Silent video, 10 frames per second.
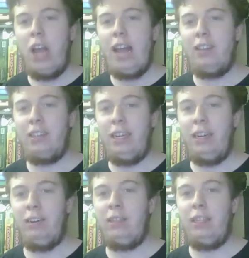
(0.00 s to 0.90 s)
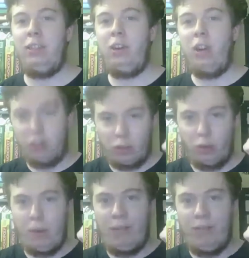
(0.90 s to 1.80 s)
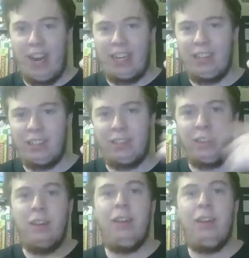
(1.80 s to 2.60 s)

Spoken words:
hasn't it, since you lost all my face?